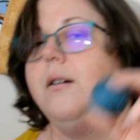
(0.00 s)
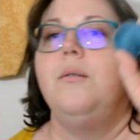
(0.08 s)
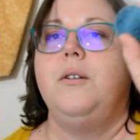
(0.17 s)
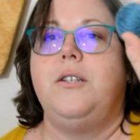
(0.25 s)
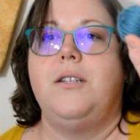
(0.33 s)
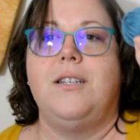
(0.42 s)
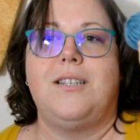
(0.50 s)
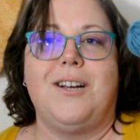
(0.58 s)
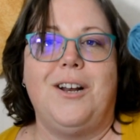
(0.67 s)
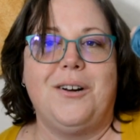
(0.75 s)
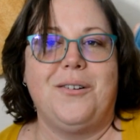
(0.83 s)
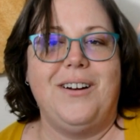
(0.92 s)
which is this
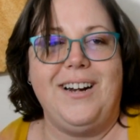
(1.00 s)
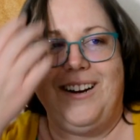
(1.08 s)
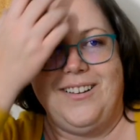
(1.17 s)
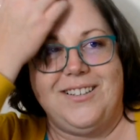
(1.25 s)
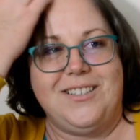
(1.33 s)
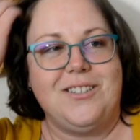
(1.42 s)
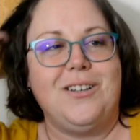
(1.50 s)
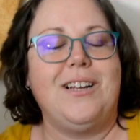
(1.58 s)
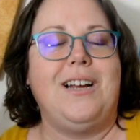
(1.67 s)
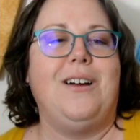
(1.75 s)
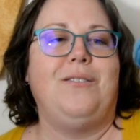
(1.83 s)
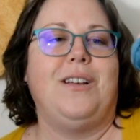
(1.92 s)
color right here. This is all
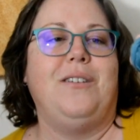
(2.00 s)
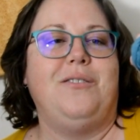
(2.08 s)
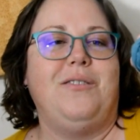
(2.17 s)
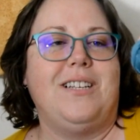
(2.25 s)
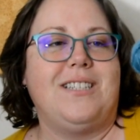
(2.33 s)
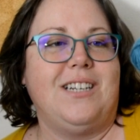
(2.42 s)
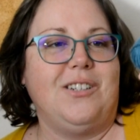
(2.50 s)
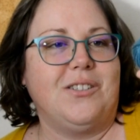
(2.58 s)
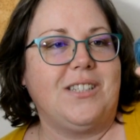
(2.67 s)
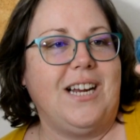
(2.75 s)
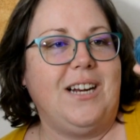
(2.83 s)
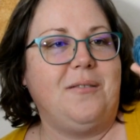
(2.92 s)
I have left of that single
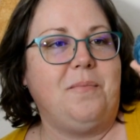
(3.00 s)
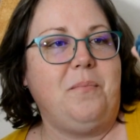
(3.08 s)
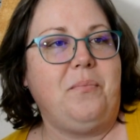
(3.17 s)
skein.